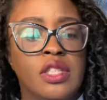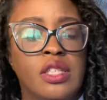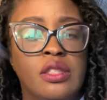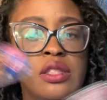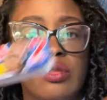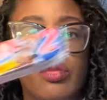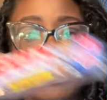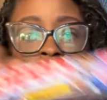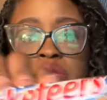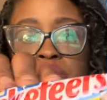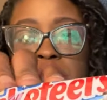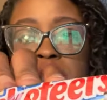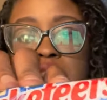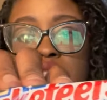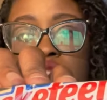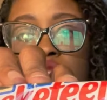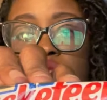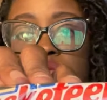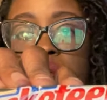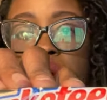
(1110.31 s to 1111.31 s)
the ones with the
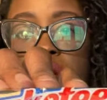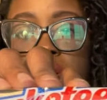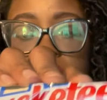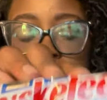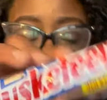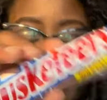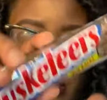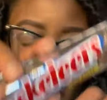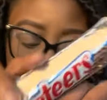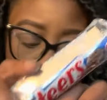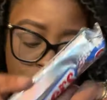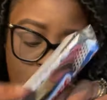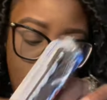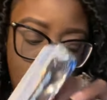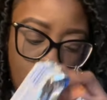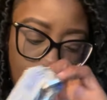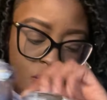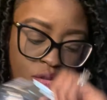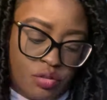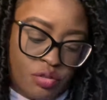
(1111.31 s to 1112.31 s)
two bars in them.
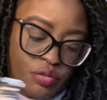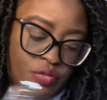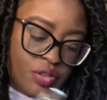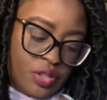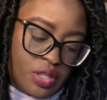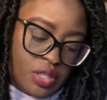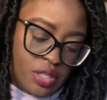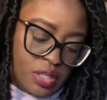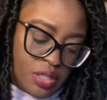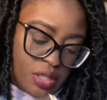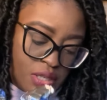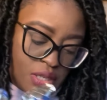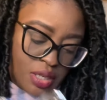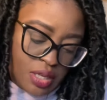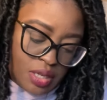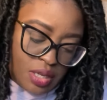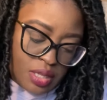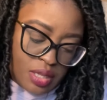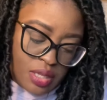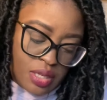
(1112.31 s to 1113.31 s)
fifty cent,
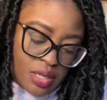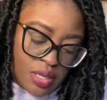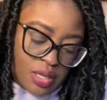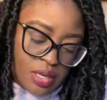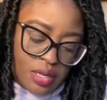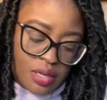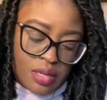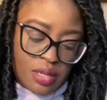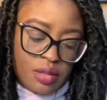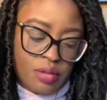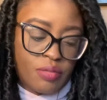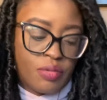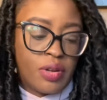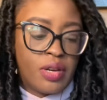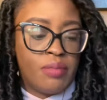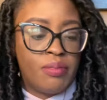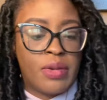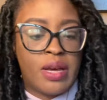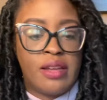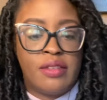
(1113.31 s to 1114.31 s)
and then another one
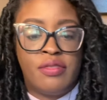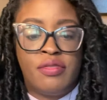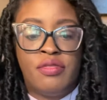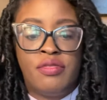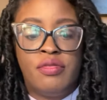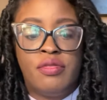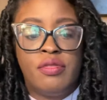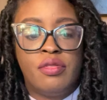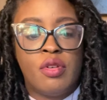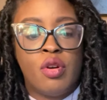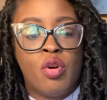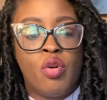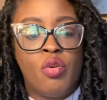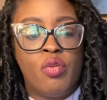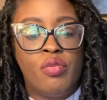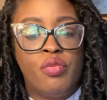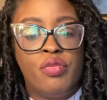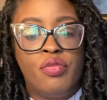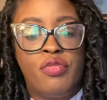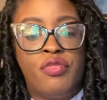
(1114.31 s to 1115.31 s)
of my
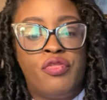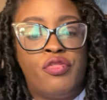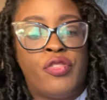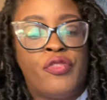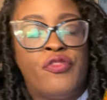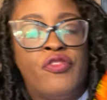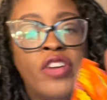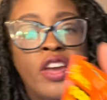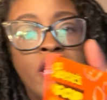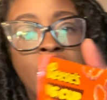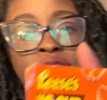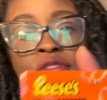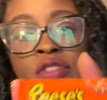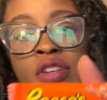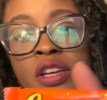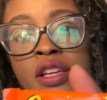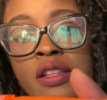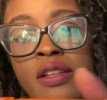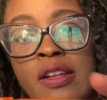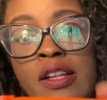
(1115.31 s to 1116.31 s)
old
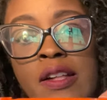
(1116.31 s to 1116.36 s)
favorite.